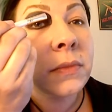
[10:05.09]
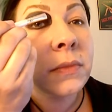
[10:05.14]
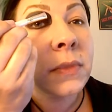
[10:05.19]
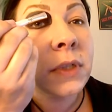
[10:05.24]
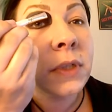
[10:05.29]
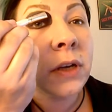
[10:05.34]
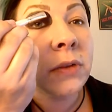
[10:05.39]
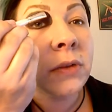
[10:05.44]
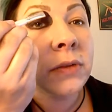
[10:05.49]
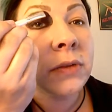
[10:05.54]

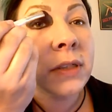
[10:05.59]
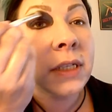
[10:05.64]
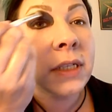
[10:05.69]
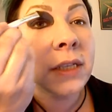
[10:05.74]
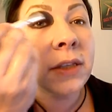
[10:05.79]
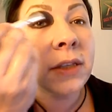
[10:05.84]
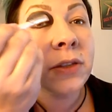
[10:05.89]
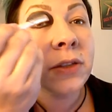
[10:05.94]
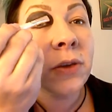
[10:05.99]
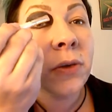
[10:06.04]
So to
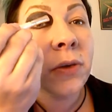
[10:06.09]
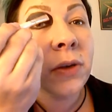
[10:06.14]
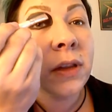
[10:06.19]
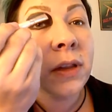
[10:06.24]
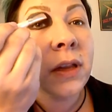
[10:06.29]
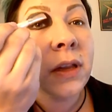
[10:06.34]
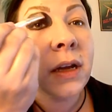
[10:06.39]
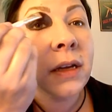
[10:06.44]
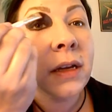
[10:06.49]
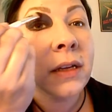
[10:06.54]
get this whole
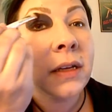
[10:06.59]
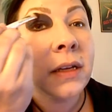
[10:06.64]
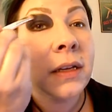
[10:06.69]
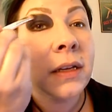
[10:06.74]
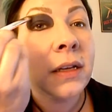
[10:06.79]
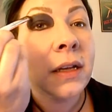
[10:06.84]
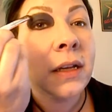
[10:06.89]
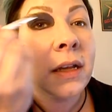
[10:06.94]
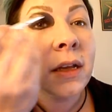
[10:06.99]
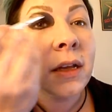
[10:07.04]
look,
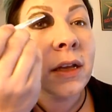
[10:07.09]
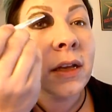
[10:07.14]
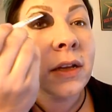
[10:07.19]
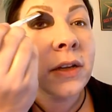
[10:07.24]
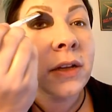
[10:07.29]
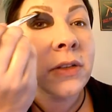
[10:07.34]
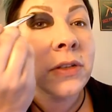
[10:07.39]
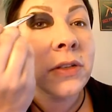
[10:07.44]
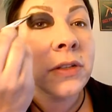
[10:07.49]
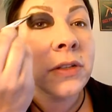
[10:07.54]

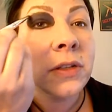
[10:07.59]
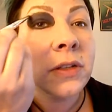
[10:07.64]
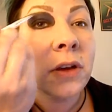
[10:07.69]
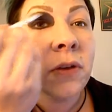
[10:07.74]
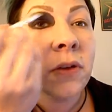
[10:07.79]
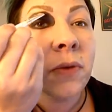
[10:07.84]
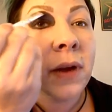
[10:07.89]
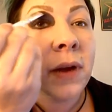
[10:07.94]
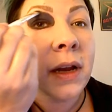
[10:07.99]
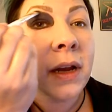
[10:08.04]
just
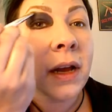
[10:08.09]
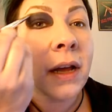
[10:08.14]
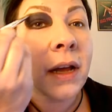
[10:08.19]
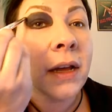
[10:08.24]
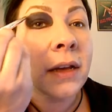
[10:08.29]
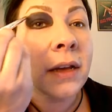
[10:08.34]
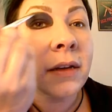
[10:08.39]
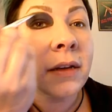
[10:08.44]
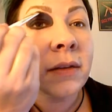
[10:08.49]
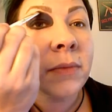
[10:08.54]
go right
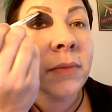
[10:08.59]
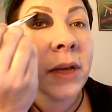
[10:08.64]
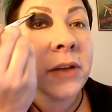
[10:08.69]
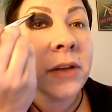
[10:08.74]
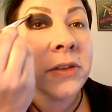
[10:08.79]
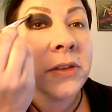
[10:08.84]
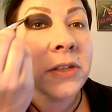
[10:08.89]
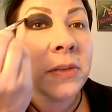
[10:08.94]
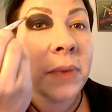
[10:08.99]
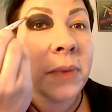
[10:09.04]
on my
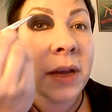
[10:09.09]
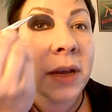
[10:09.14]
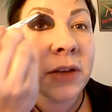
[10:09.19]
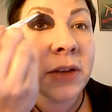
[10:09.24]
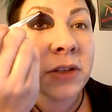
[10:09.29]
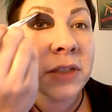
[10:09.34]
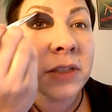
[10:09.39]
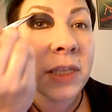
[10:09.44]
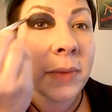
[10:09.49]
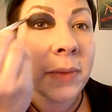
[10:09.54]
YouTube page
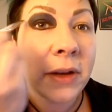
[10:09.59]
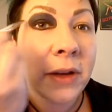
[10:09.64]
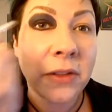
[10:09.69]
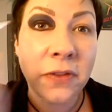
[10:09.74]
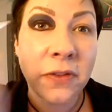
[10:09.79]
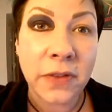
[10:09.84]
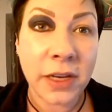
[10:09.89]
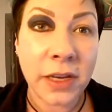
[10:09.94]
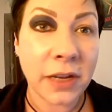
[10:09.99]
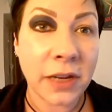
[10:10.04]
and see my other
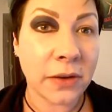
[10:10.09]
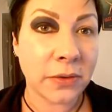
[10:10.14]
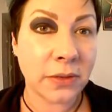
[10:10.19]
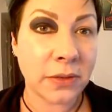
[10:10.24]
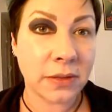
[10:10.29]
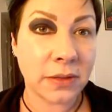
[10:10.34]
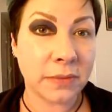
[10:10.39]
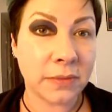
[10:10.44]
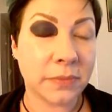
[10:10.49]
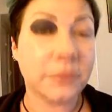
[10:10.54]

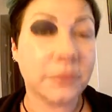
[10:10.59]
videos.